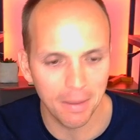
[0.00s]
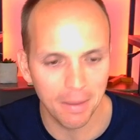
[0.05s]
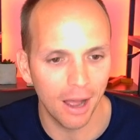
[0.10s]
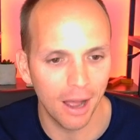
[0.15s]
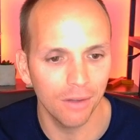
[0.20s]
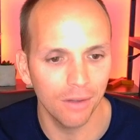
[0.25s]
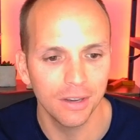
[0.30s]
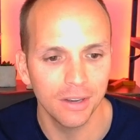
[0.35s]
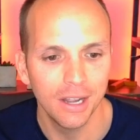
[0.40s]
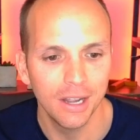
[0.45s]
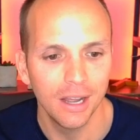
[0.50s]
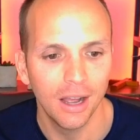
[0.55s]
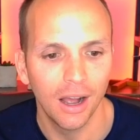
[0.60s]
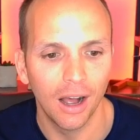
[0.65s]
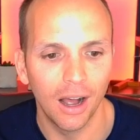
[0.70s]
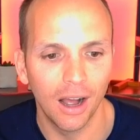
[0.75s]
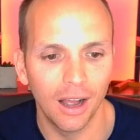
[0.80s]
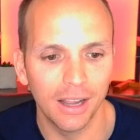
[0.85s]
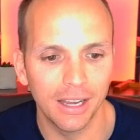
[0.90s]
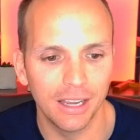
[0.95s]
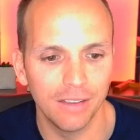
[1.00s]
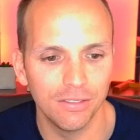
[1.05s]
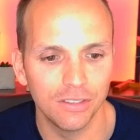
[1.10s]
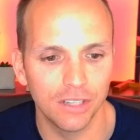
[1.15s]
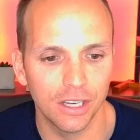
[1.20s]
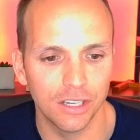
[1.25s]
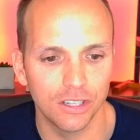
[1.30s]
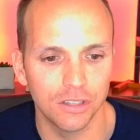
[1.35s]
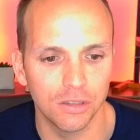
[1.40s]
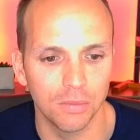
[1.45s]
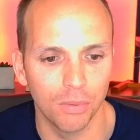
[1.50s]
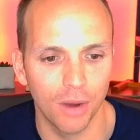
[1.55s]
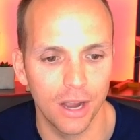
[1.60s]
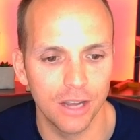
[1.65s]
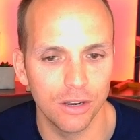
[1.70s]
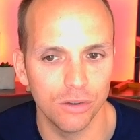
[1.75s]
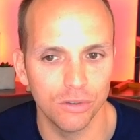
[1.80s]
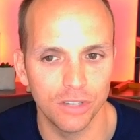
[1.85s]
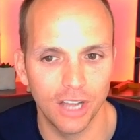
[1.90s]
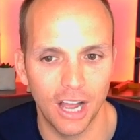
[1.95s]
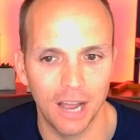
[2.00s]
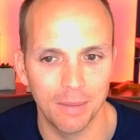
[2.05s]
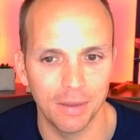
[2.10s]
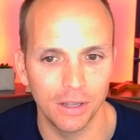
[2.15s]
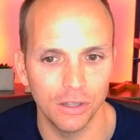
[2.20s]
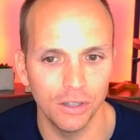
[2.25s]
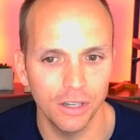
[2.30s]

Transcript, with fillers: out, uh, gives us some brand new timing.